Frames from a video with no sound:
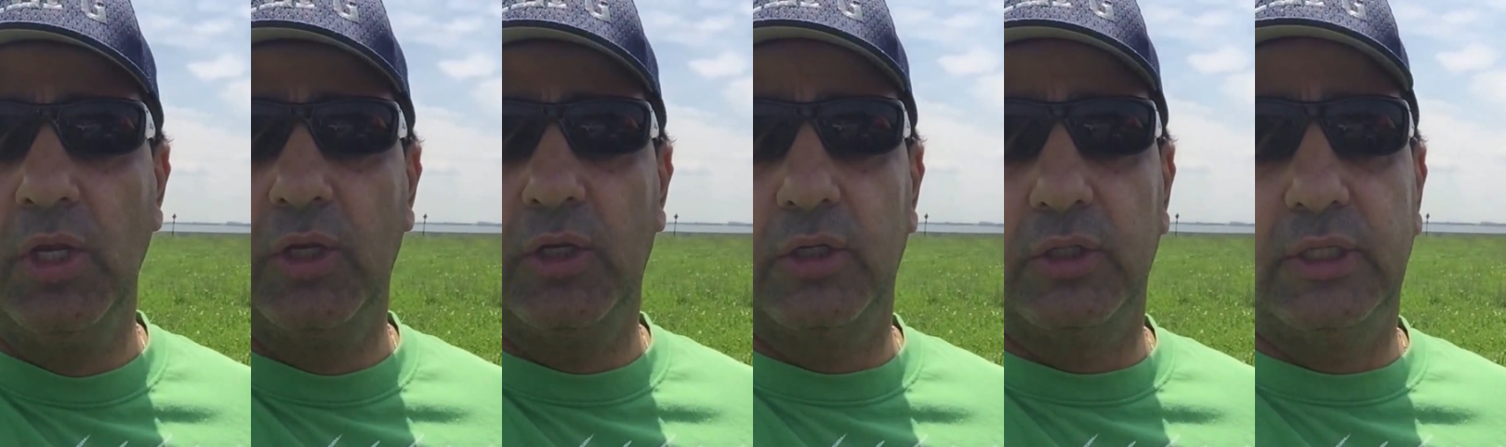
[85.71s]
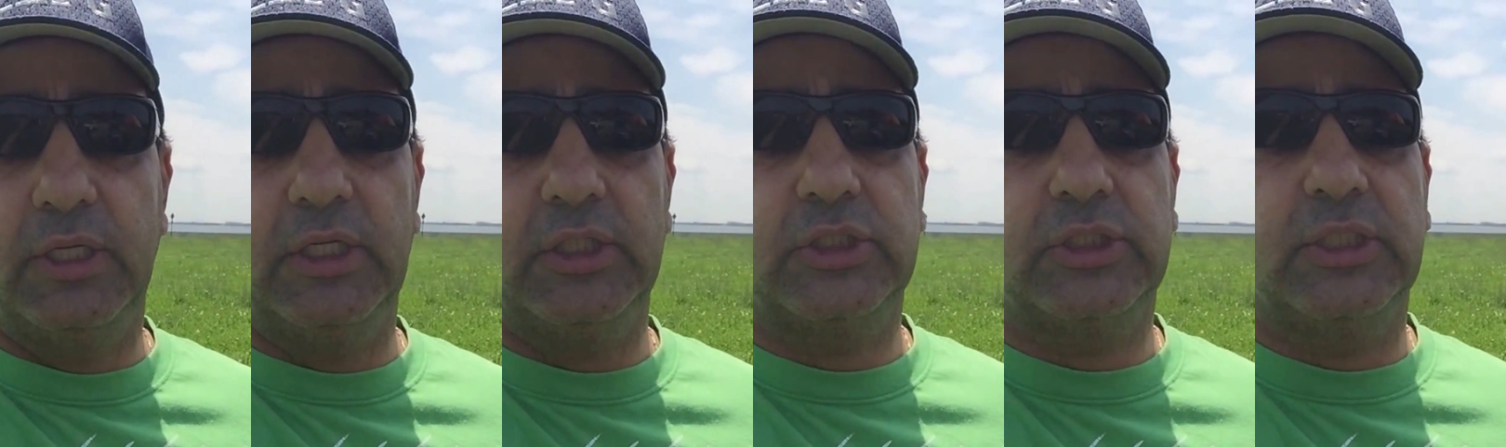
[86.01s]

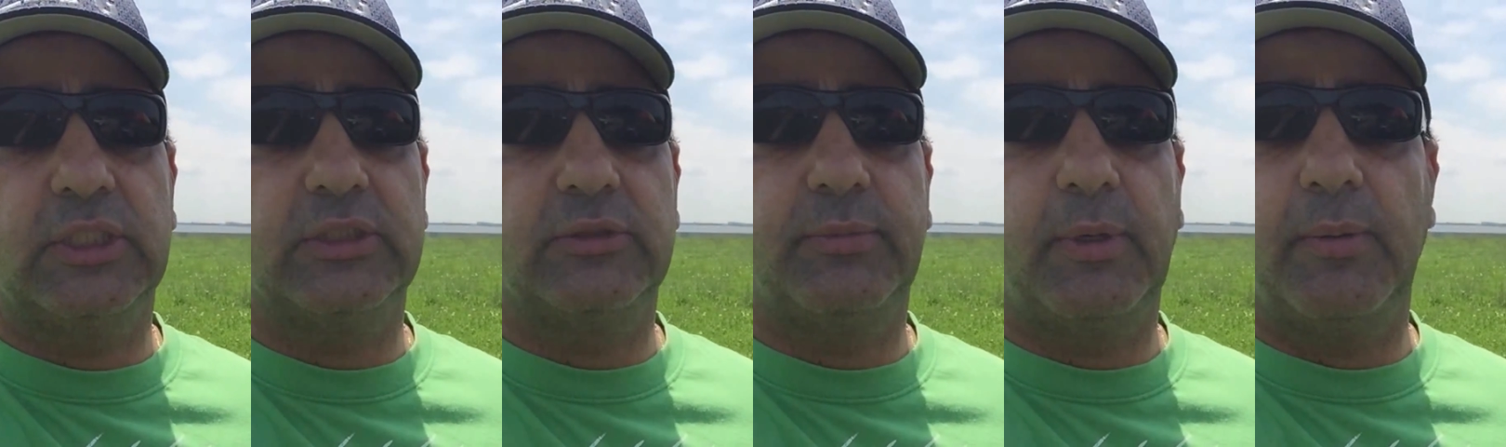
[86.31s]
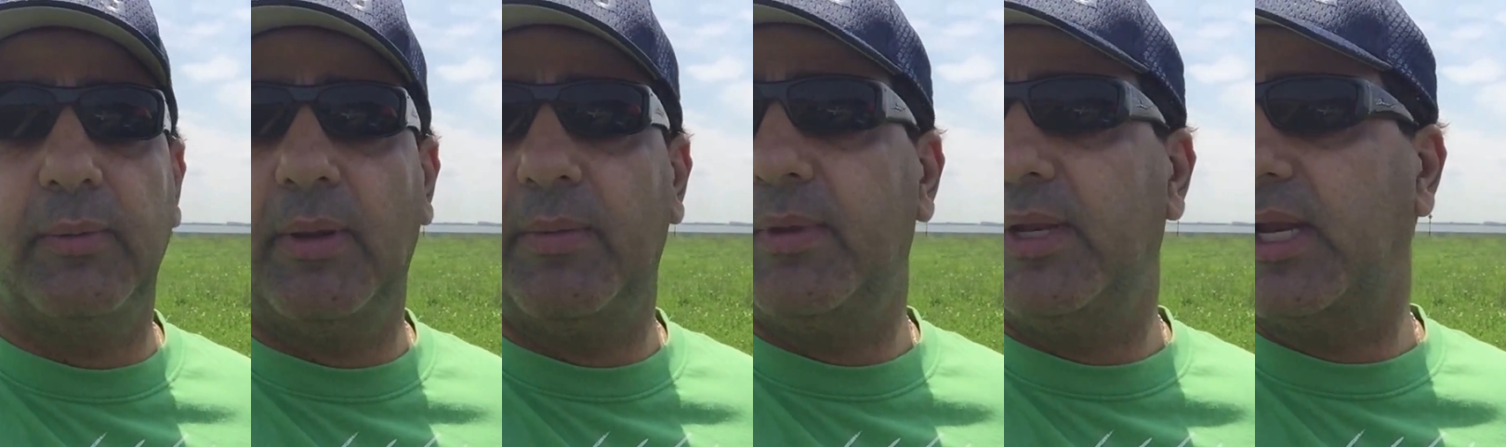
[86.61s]
conditions, but
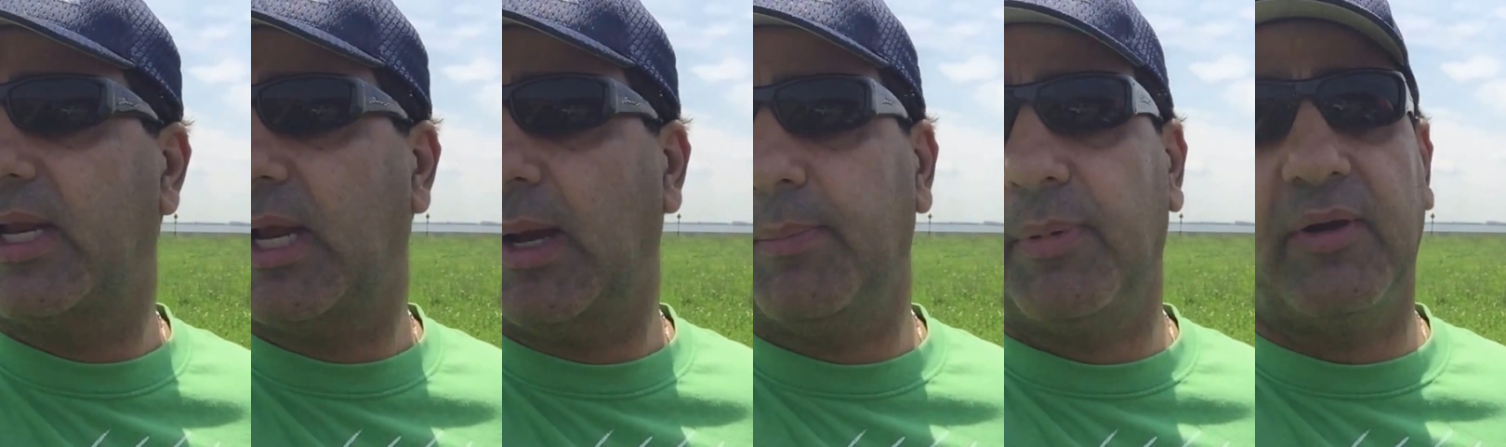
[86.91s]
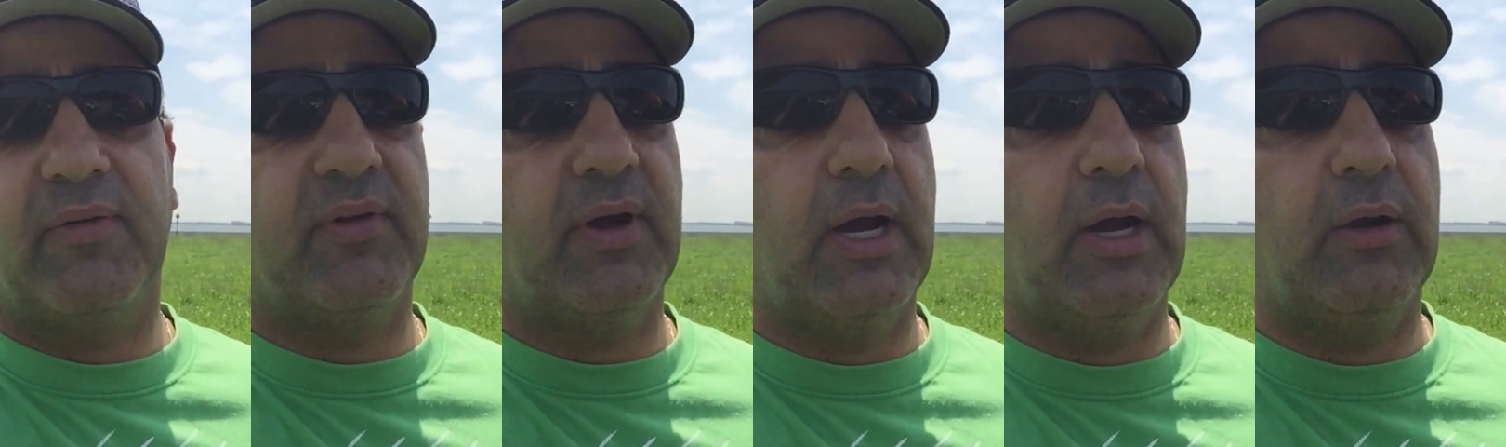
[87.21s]
maybe in a couple
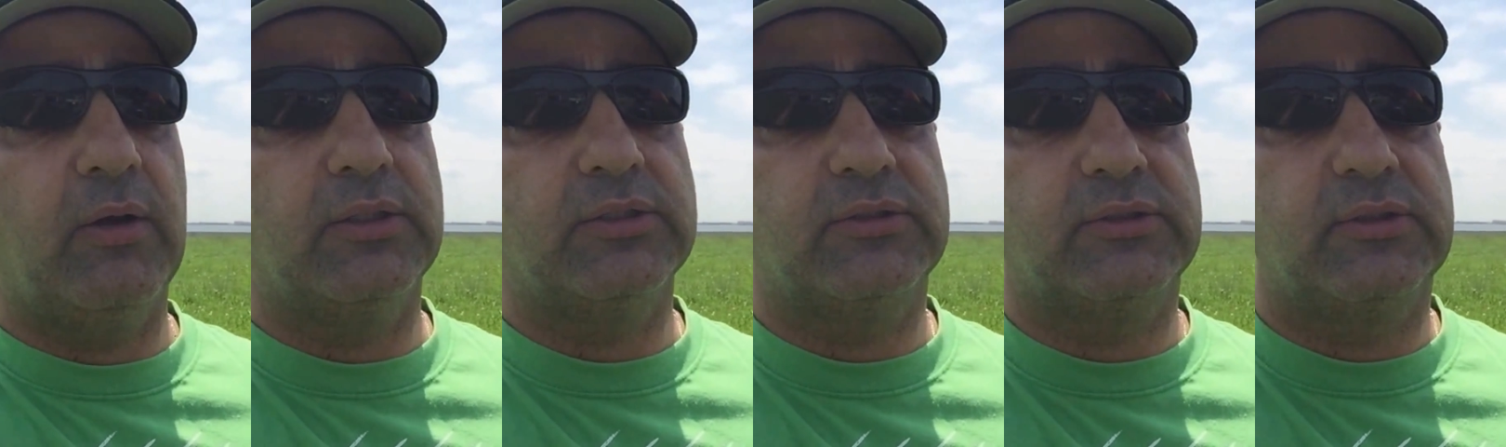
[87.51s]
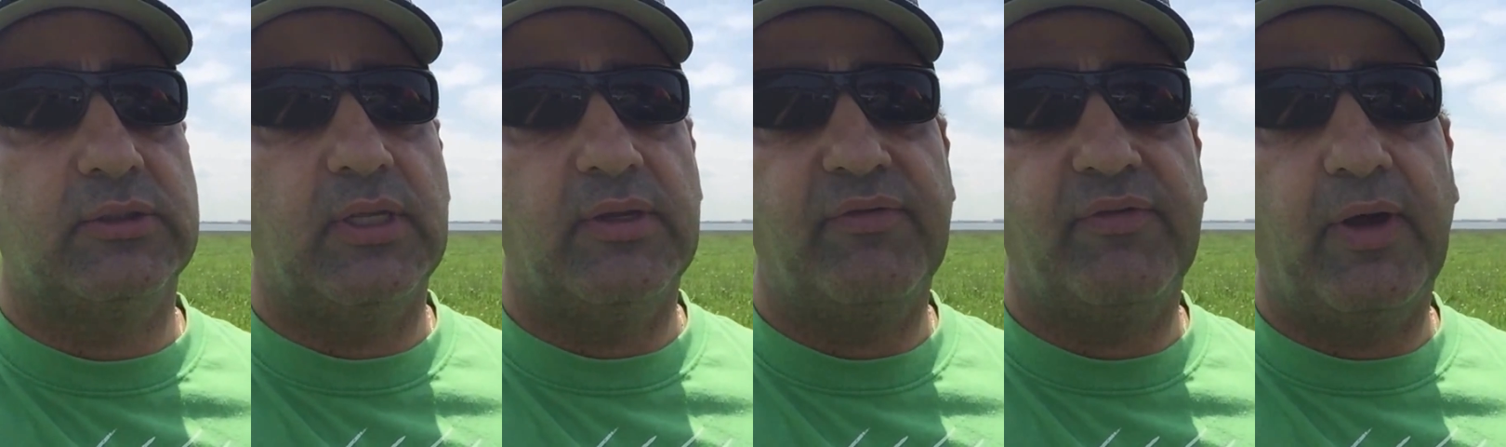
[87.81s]
of hours,
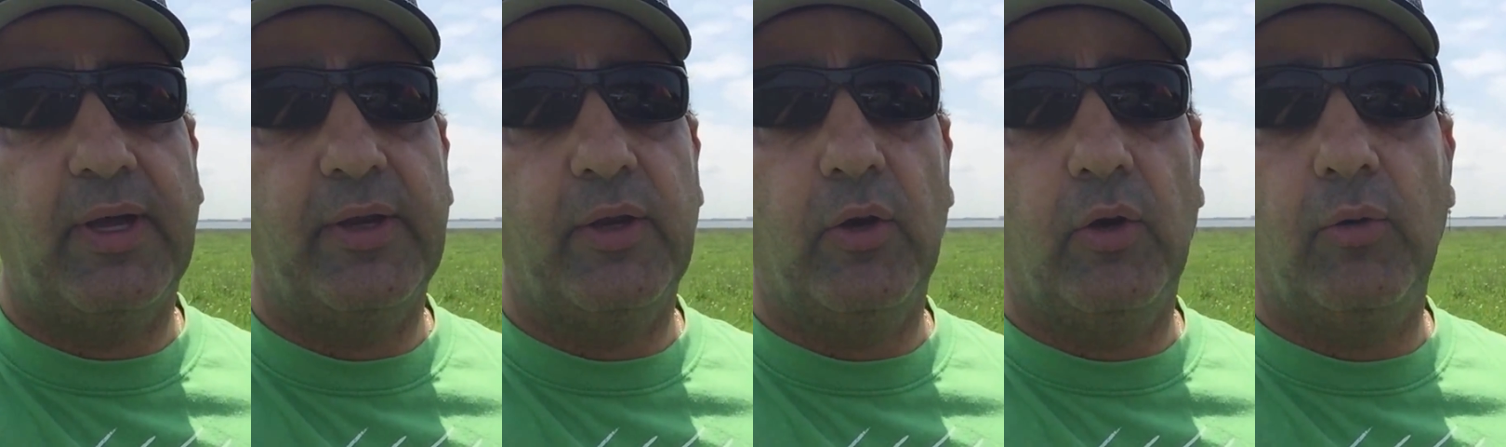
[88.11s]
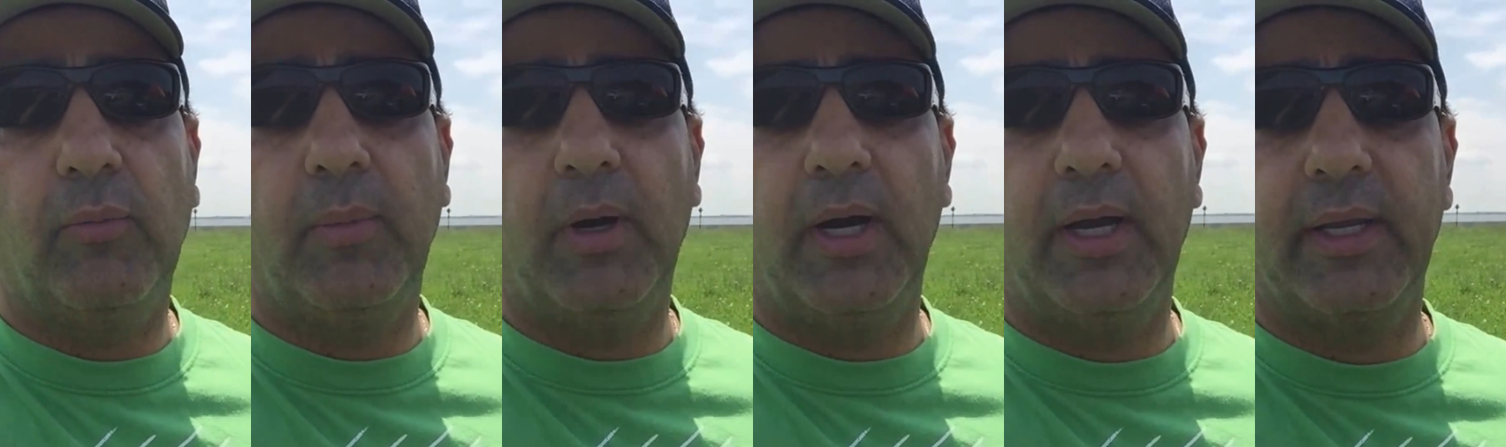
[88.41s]
if I know
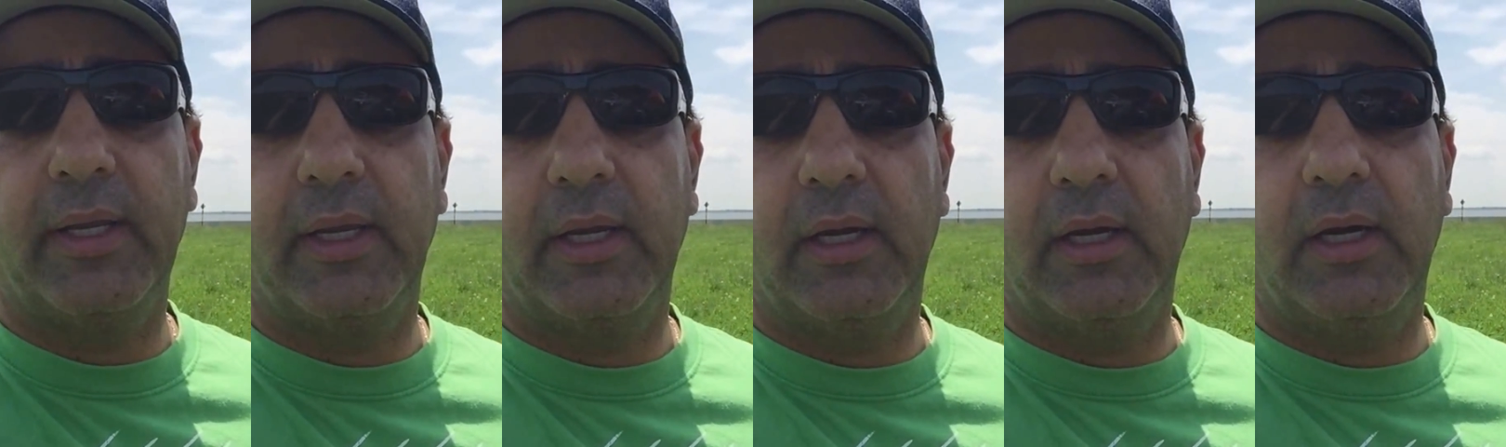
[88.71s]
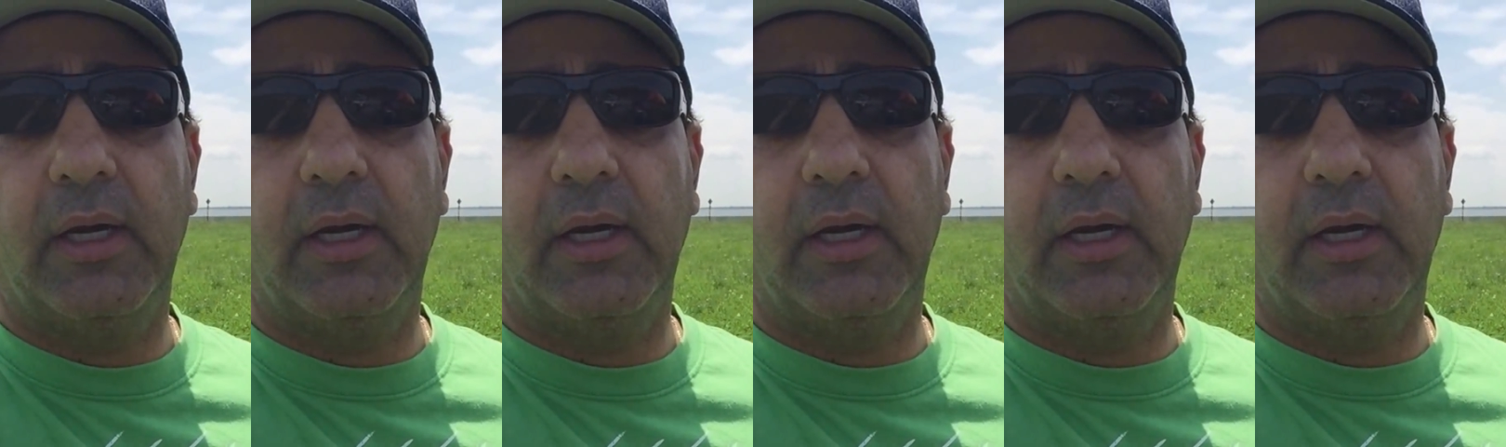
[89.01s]
my